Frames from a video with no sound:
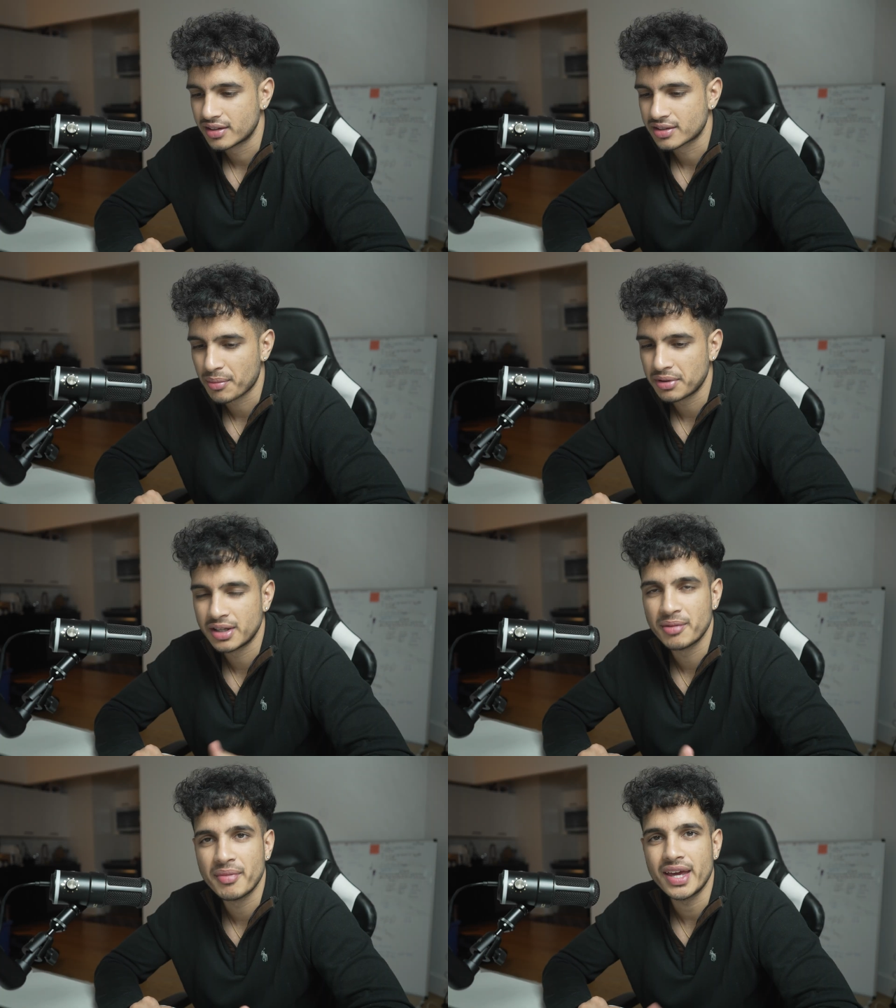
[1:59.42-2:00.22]
it's because we
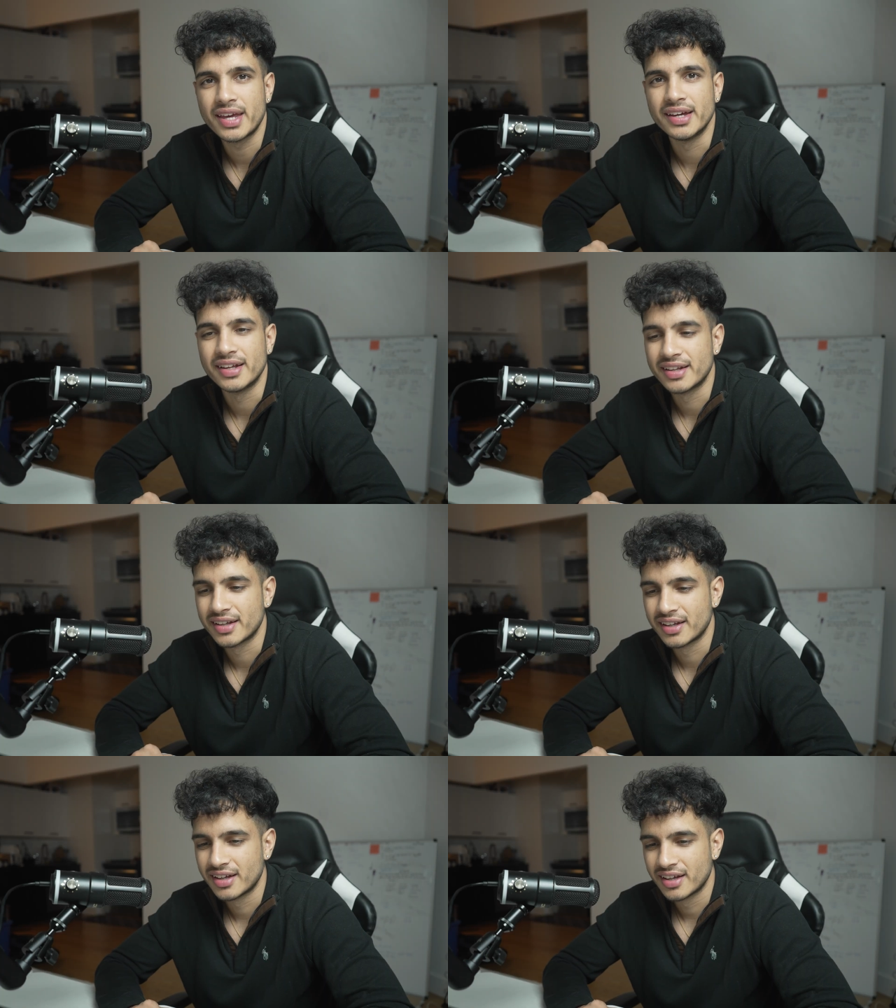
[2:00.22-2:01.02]
didn't make it.
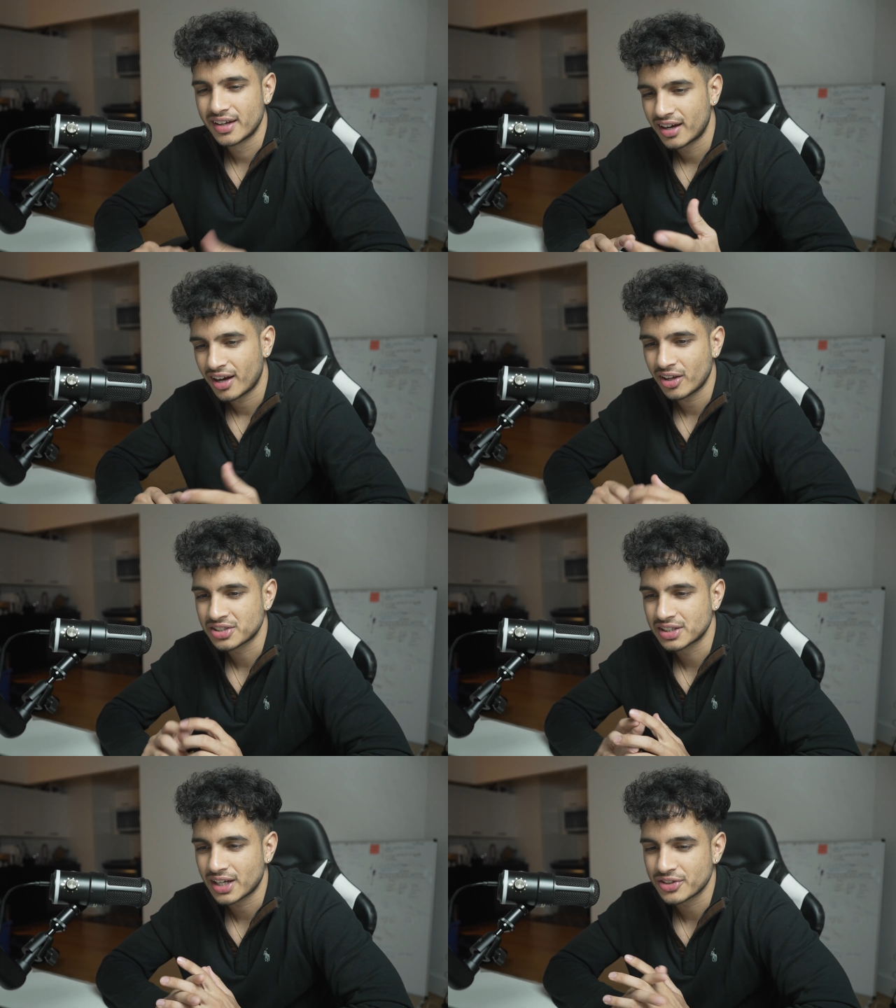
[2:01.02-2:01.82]
I lost
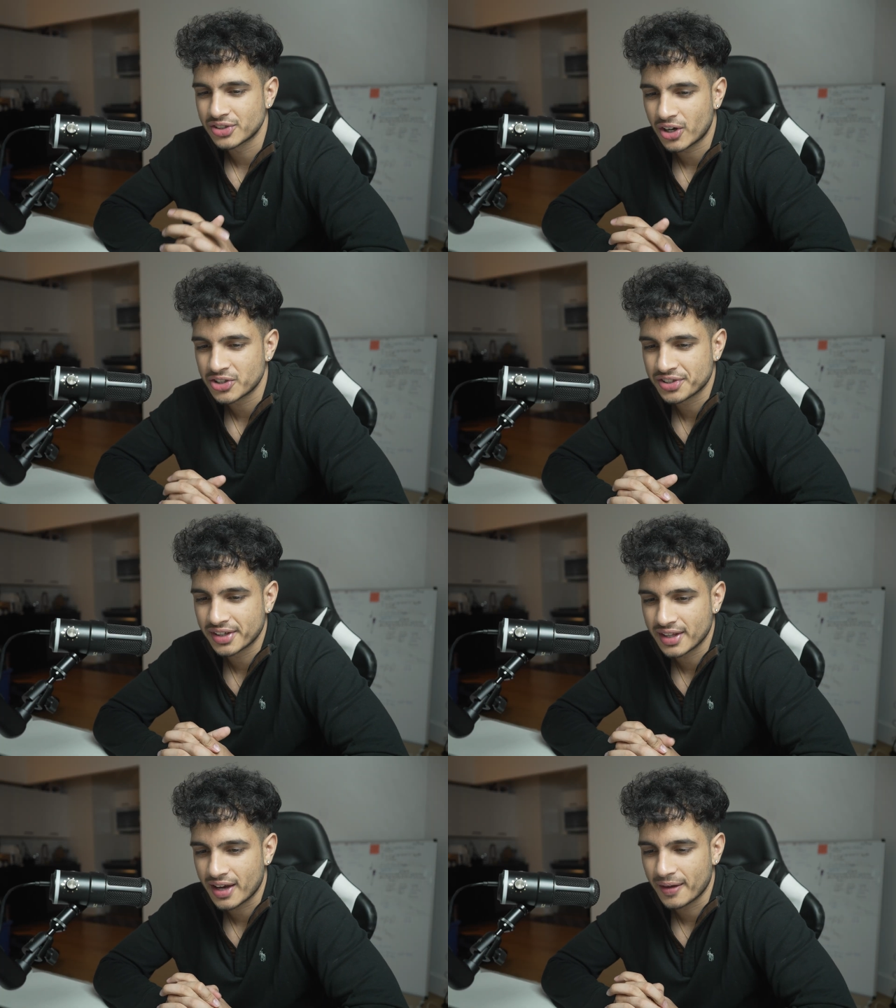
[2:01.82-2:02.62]
$10,000 just
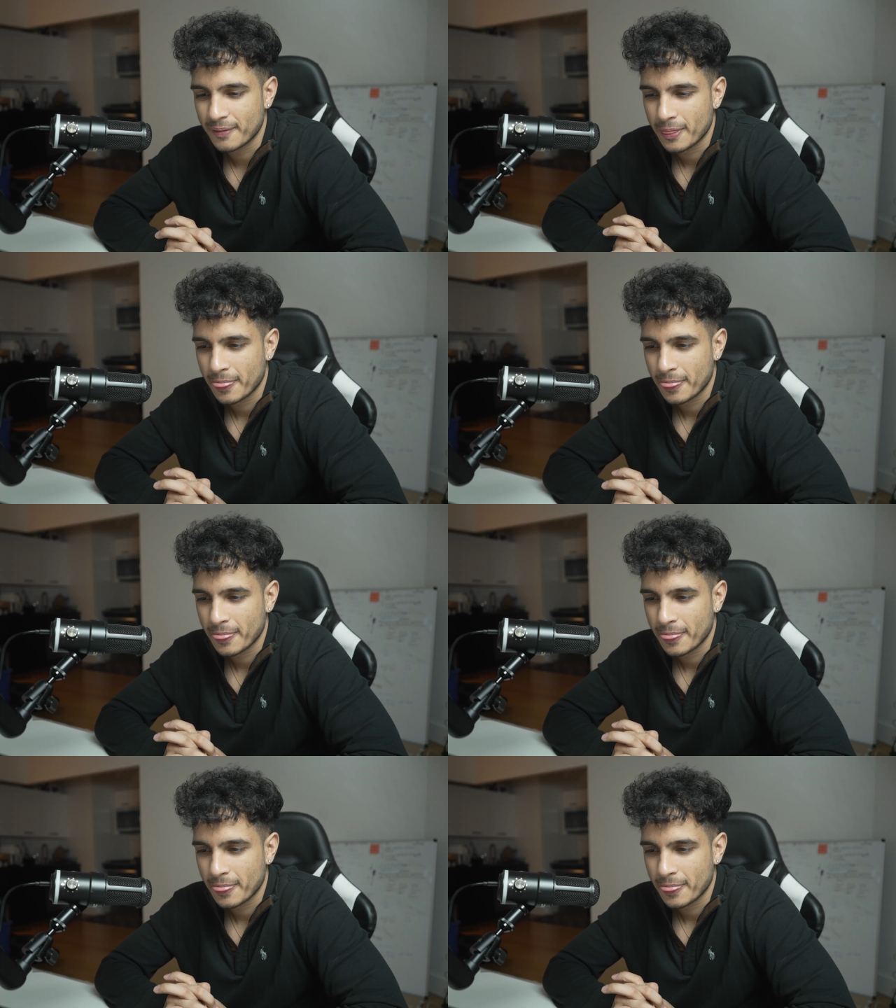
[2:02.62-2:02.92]
like that.